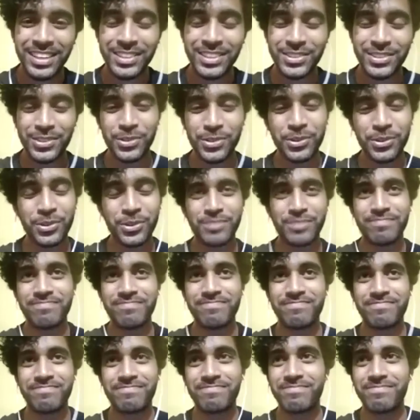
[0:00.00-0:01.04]
So
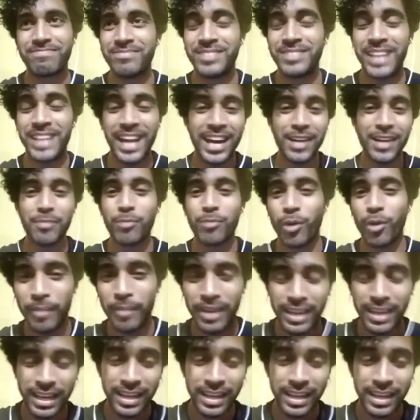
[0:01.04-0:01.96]
that moment,